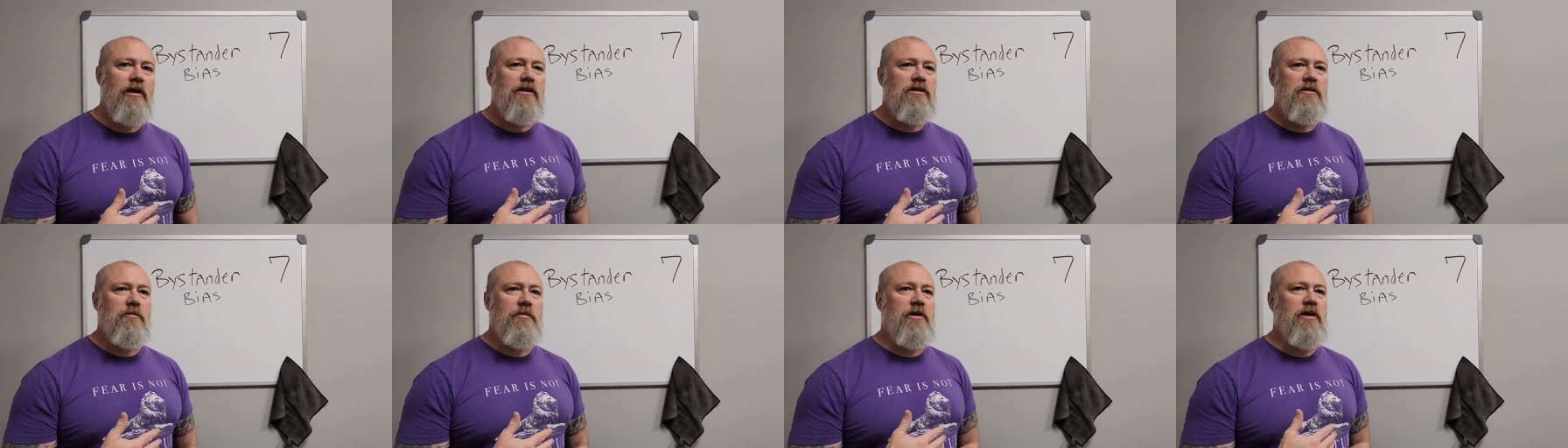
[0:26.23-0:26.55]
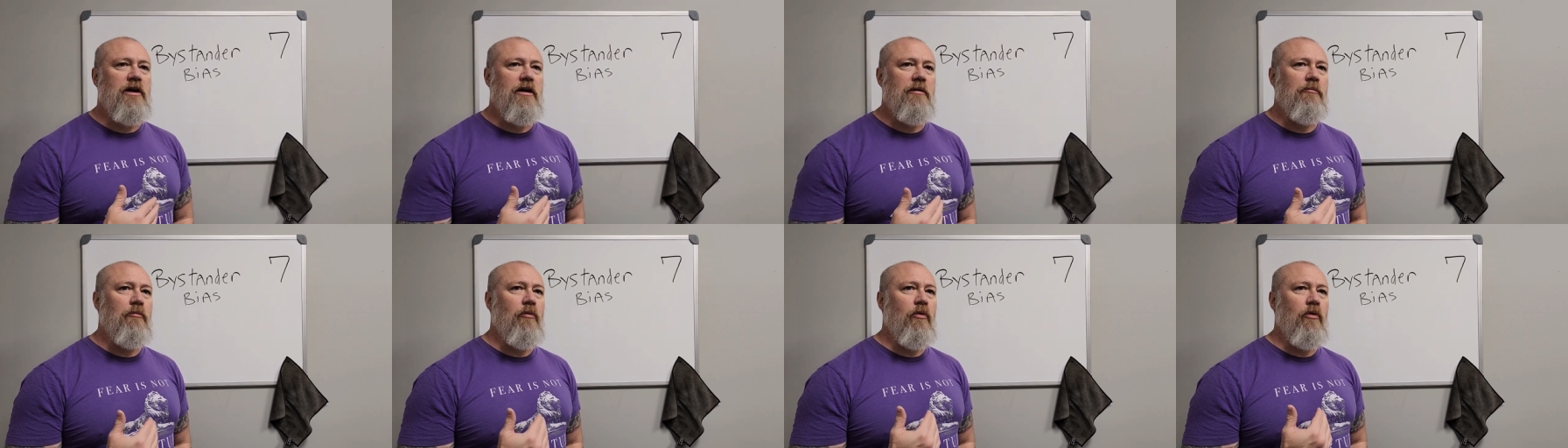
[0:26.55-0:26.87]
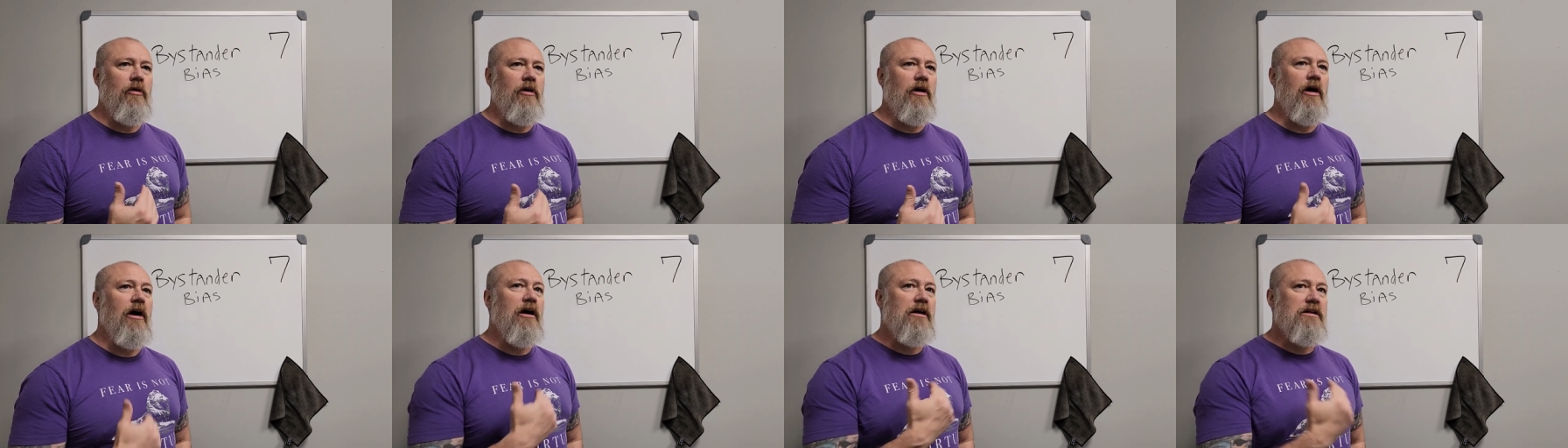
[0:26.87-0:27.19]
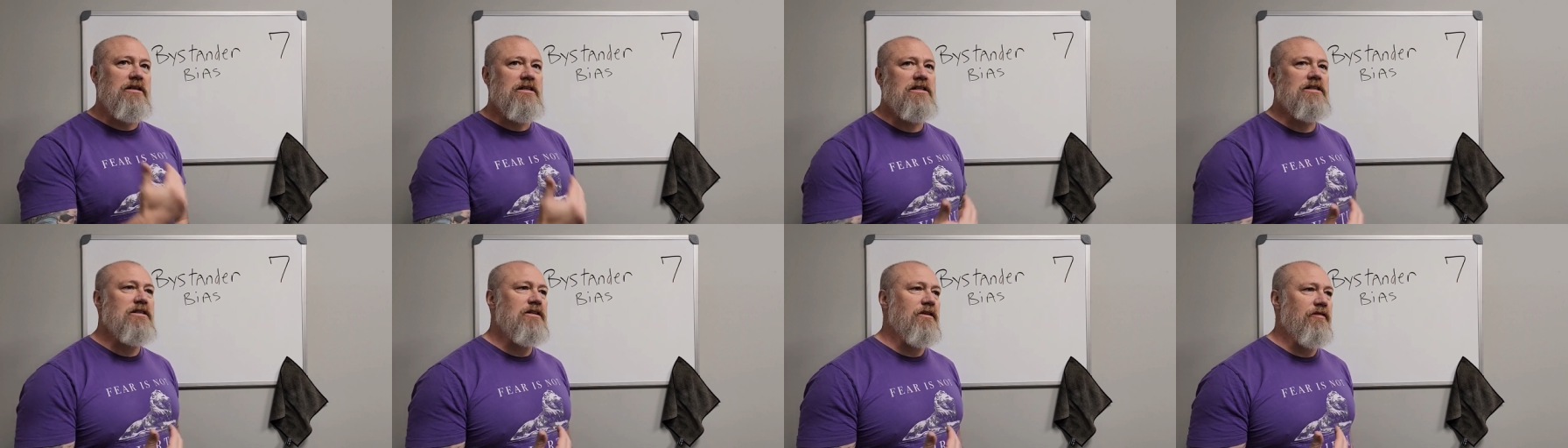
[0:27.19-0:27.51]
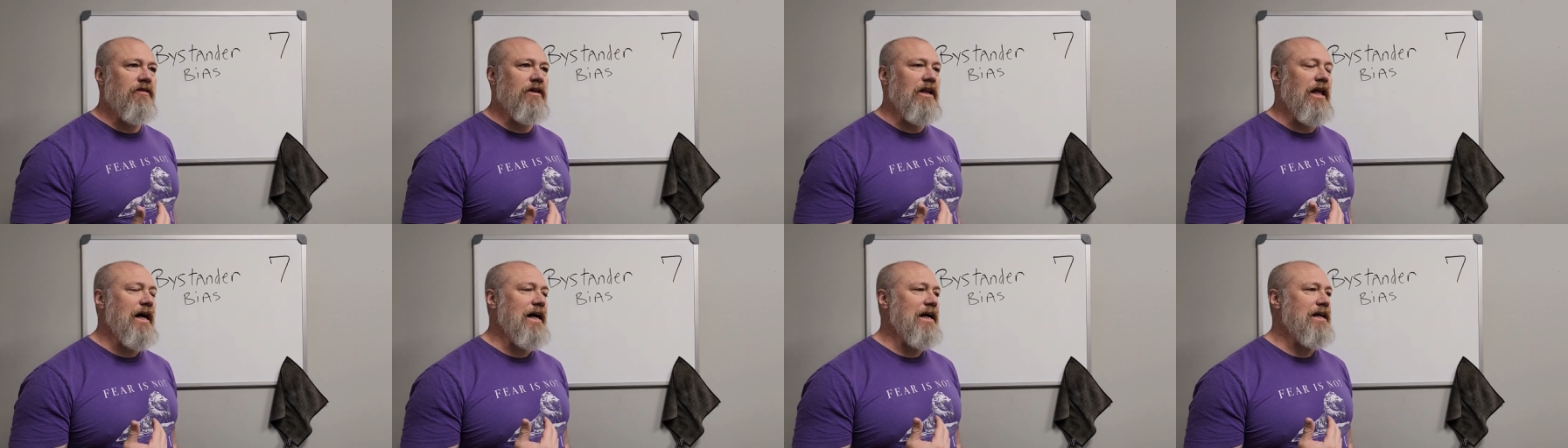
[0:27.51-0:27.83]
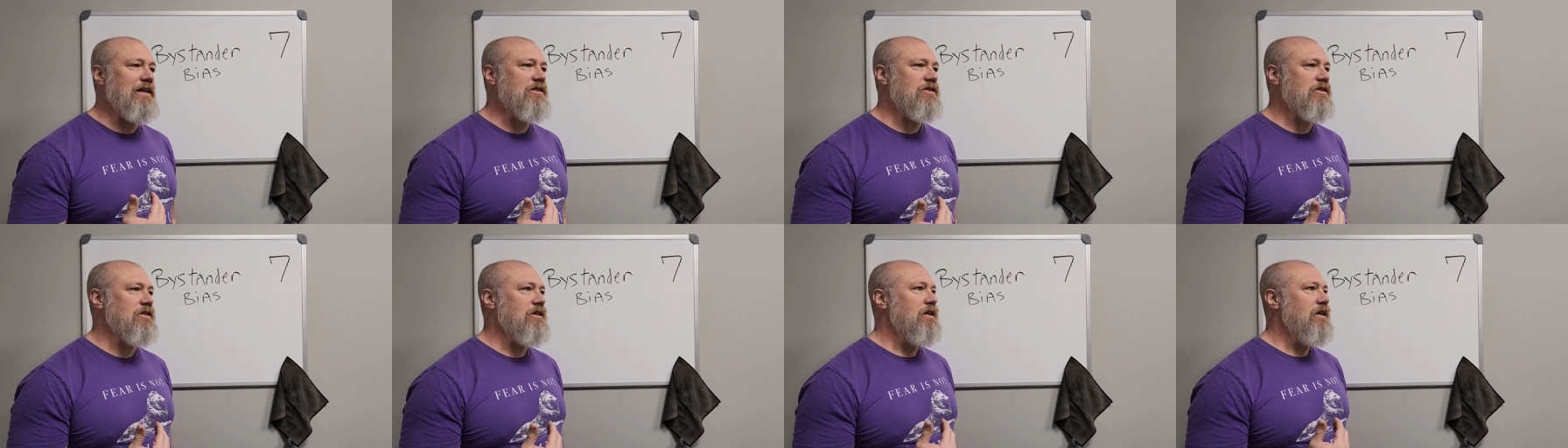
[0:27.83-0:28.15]
to become more
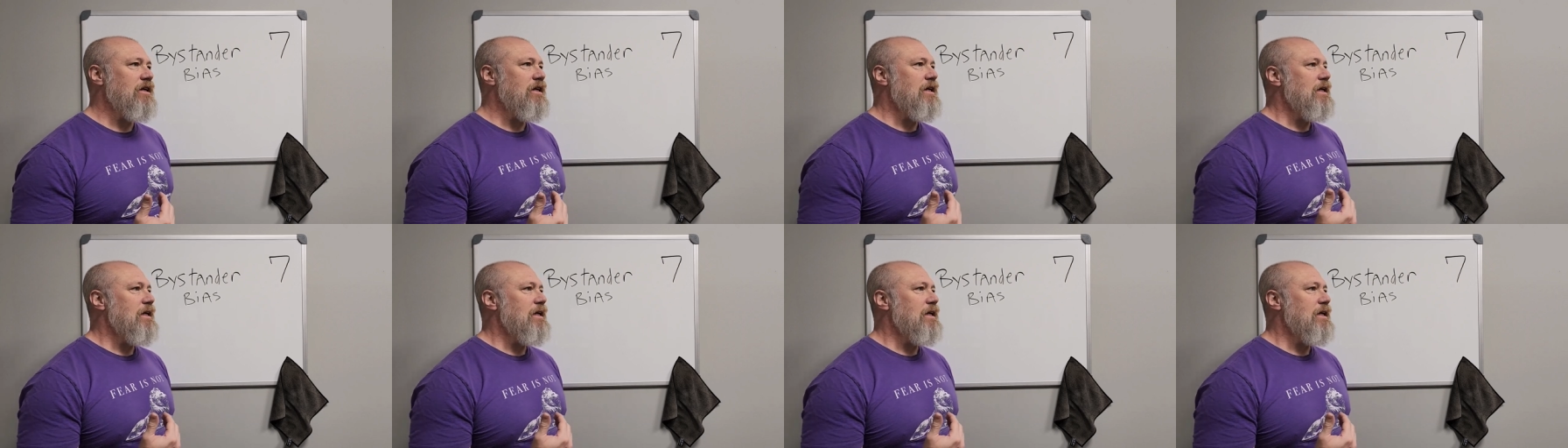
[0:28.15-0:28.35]
uncivilized.